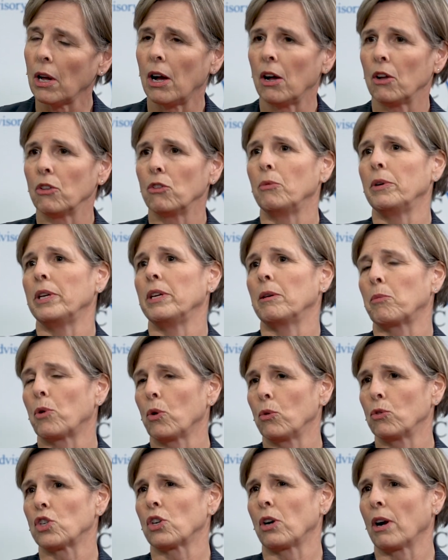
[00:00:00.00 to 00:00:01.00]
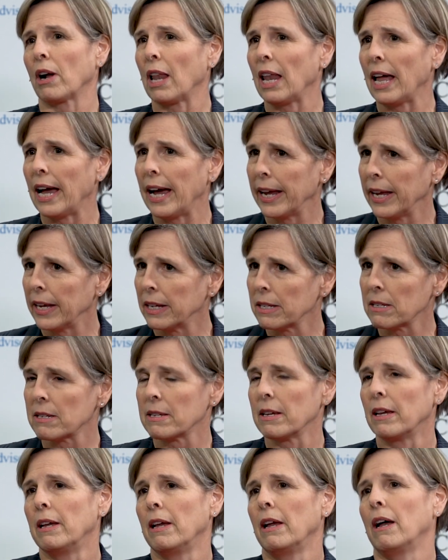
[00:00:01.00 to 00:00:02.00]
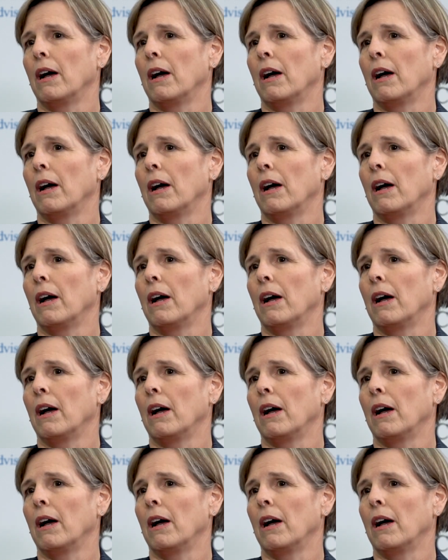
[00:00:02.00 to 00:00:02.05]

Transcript: how do we approach our clients,